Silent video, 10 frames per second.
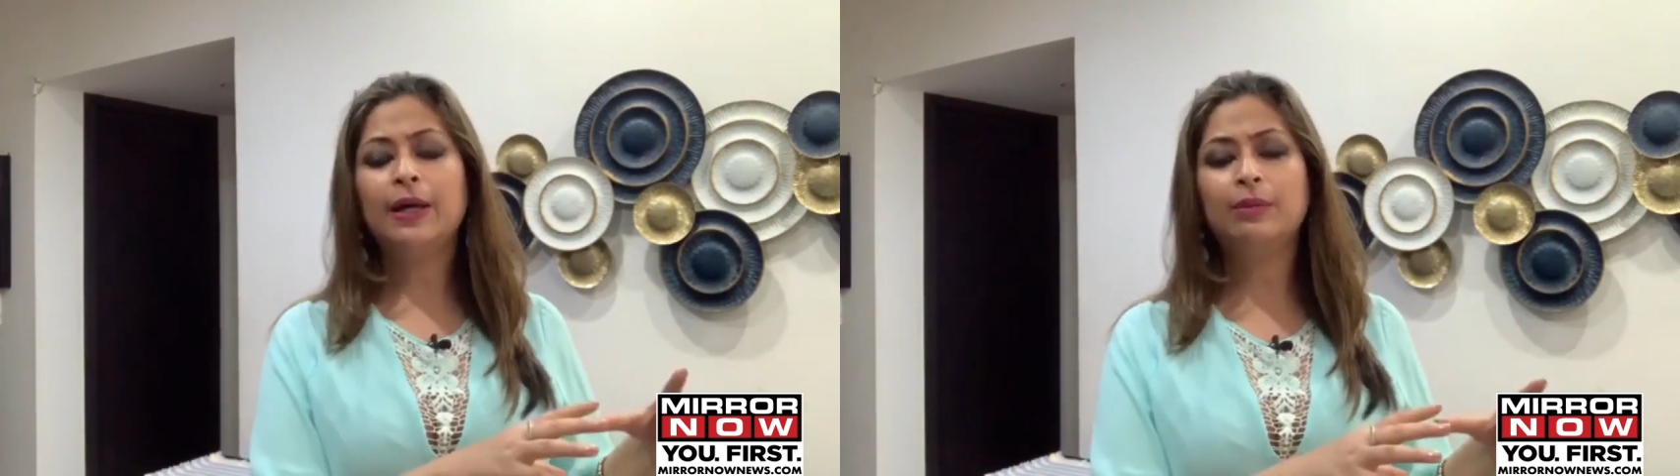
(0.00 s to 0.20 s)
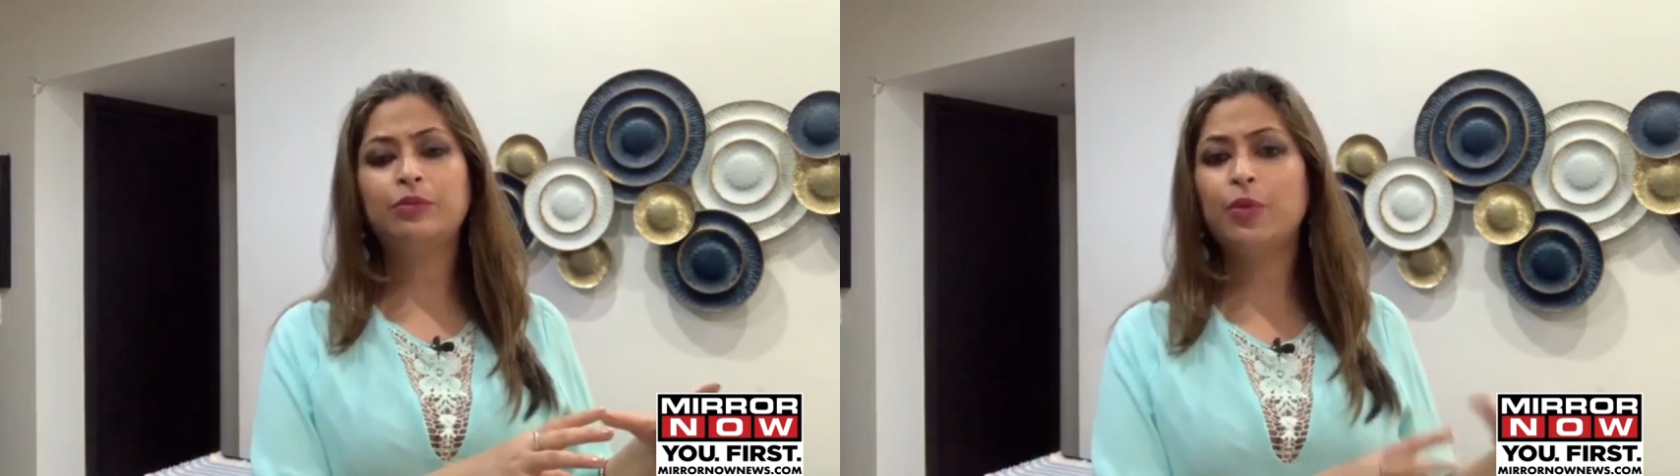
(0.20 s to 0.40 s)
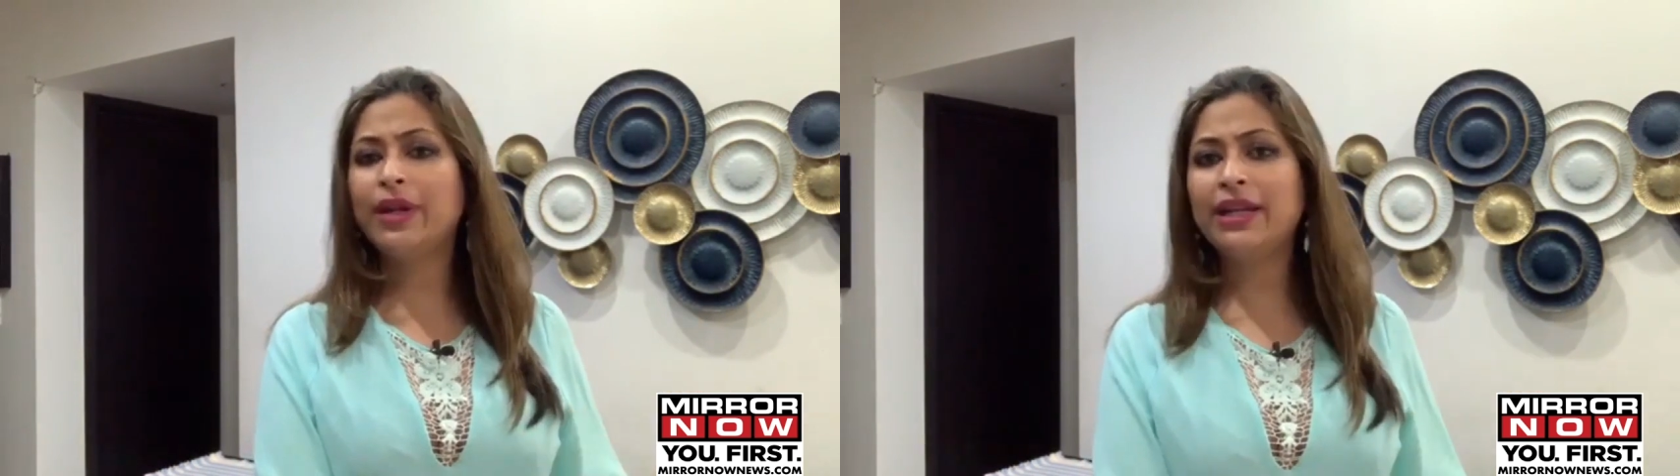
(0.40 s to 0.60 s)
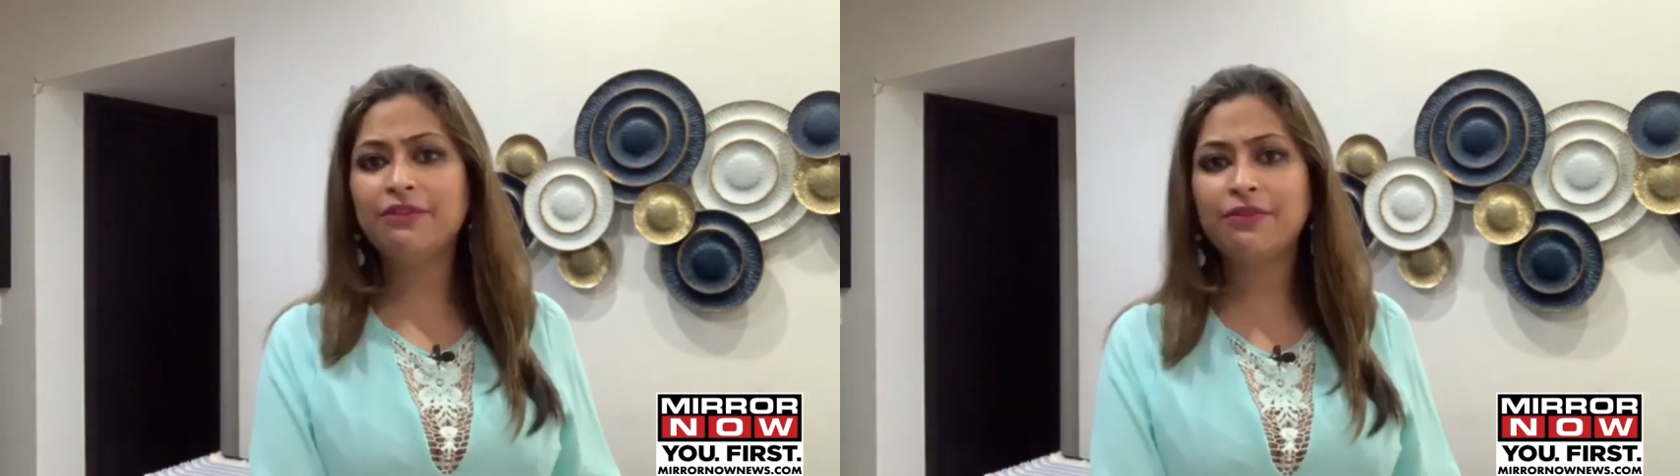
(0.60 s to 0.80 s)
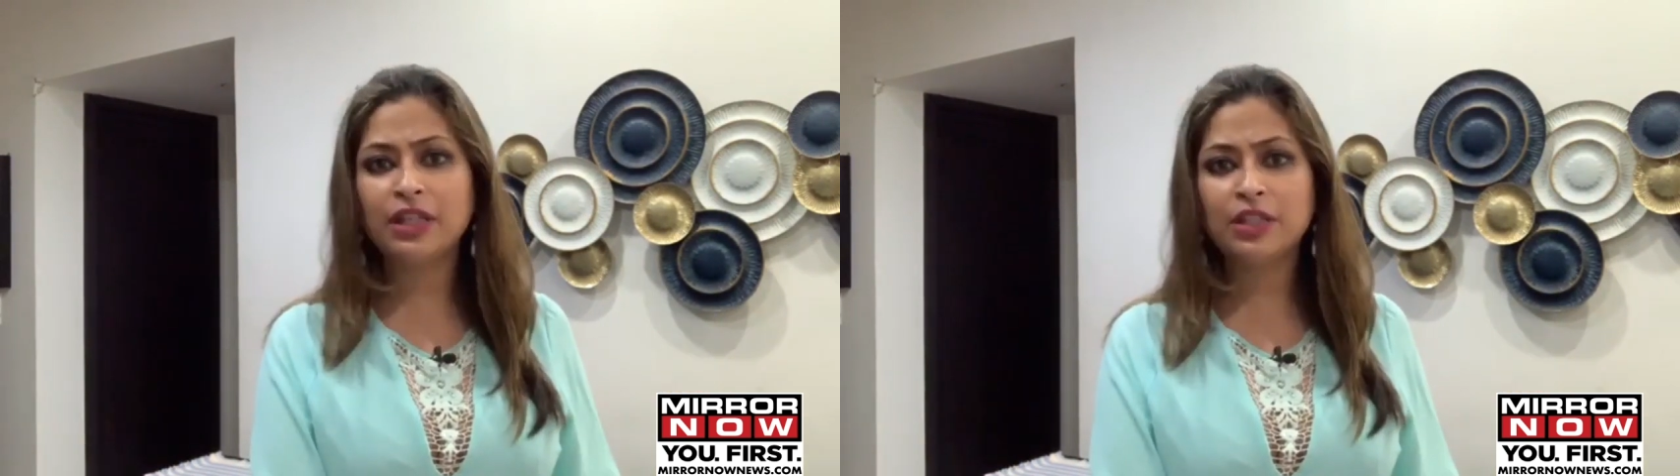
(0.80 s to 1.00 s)

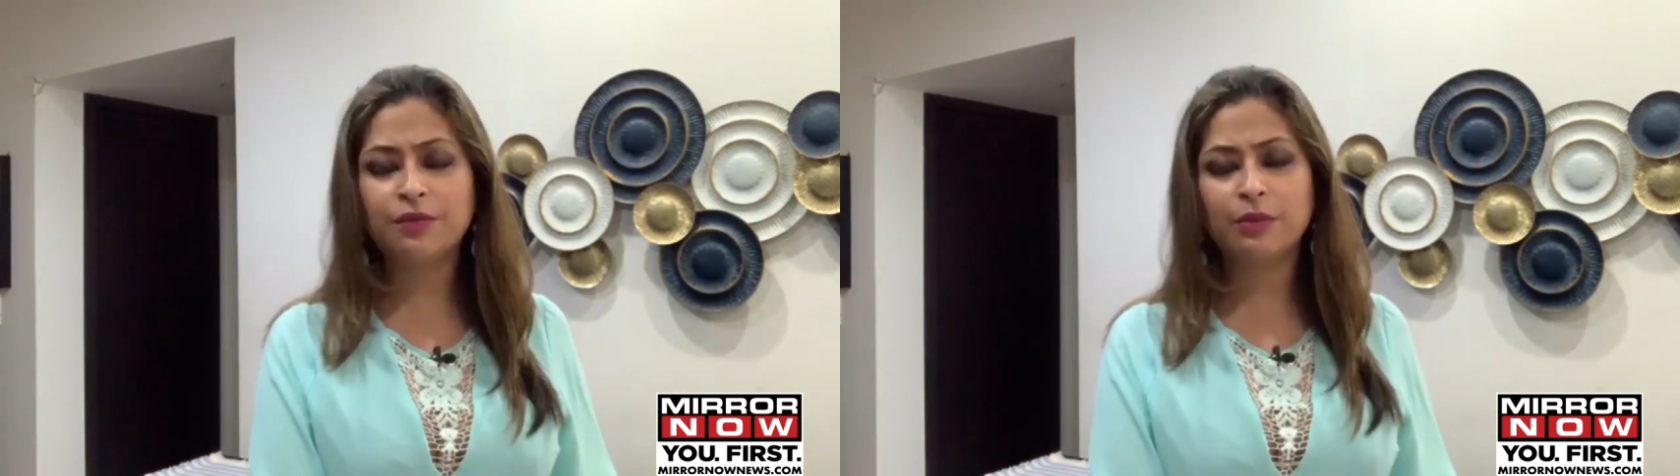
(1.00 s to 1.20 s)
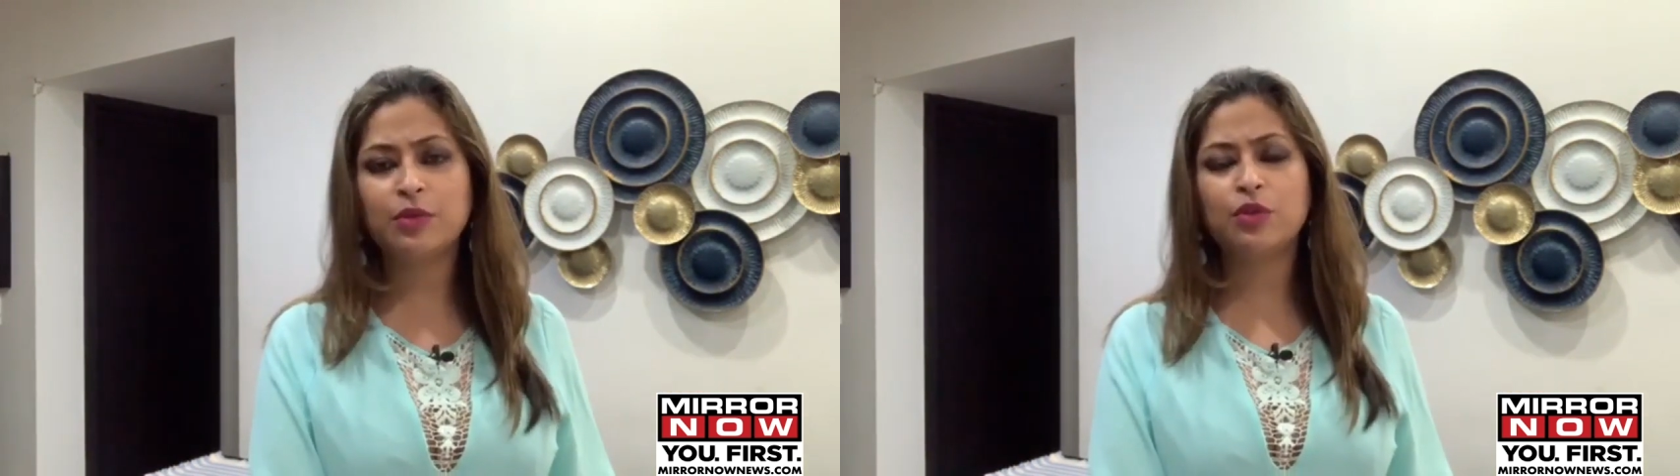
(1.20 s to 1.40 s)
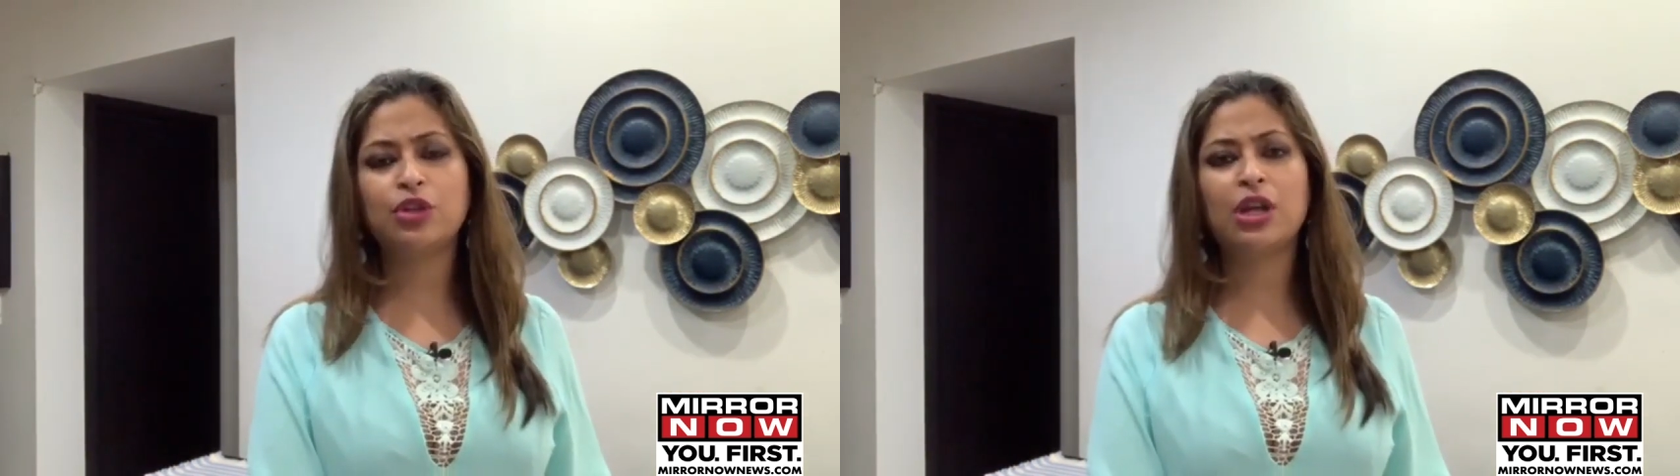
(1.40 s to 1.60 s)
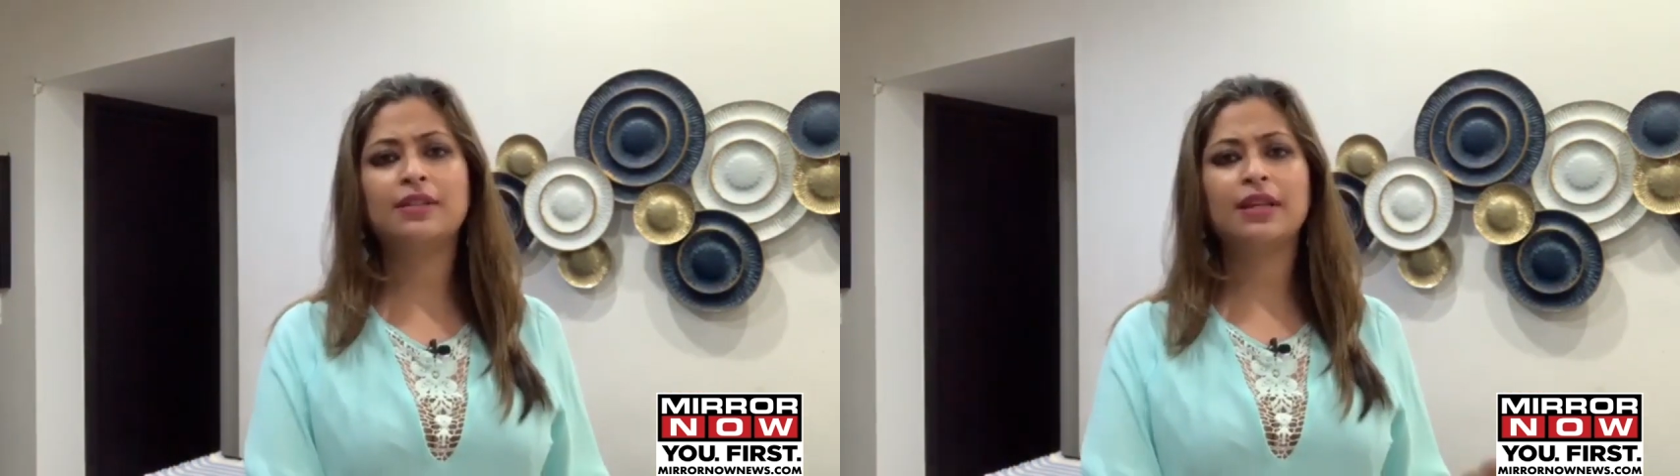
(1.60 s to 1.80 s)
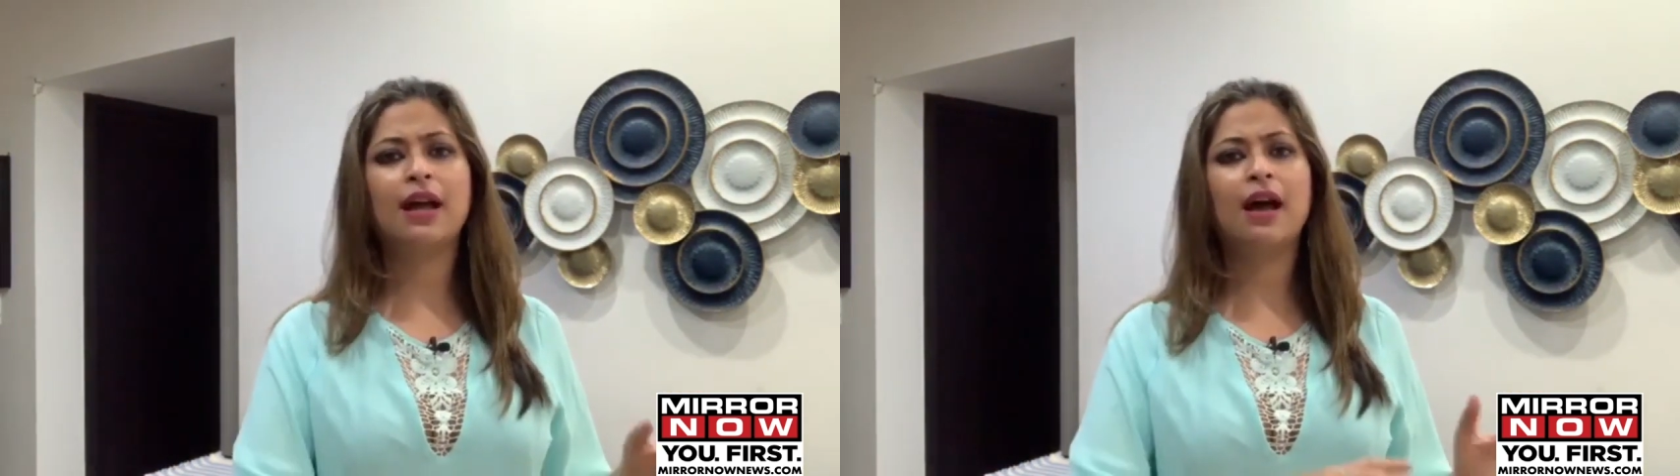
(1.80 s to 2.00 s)
dwindling funds from
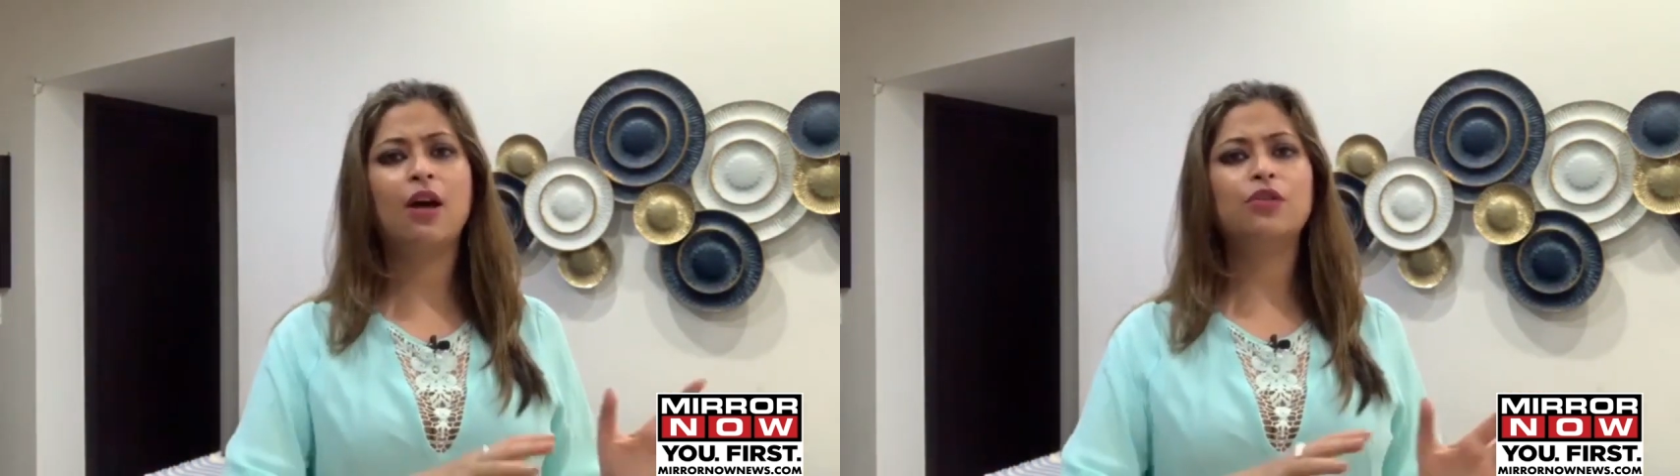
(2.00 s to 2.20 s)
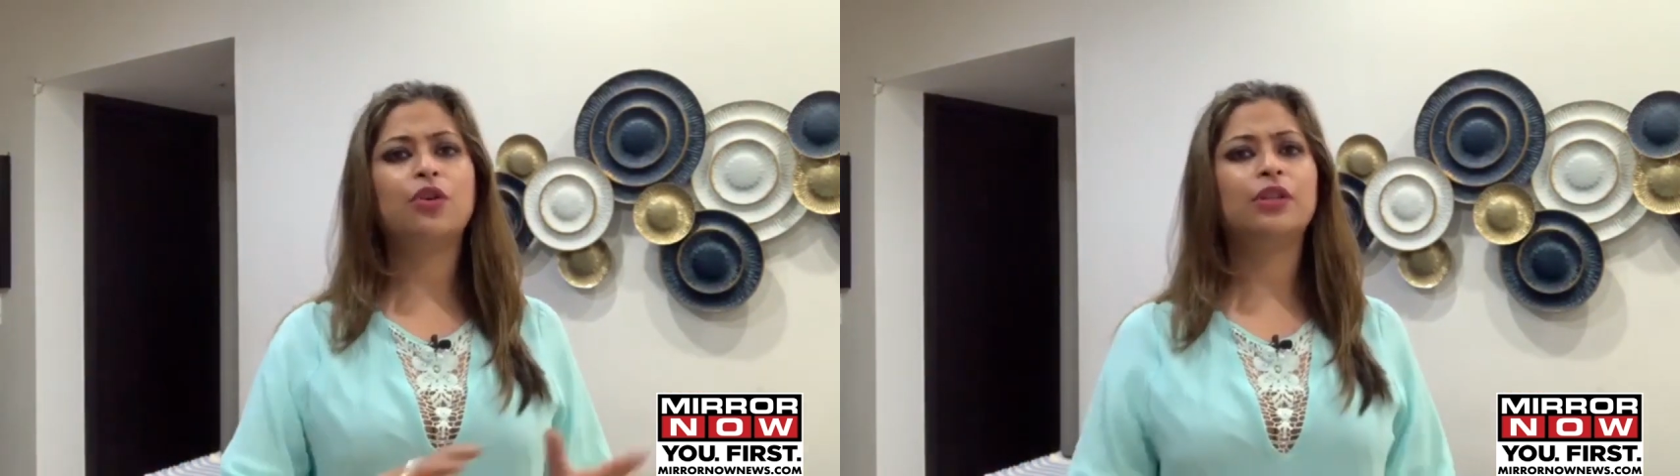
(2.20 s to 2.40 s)
Sushant's account,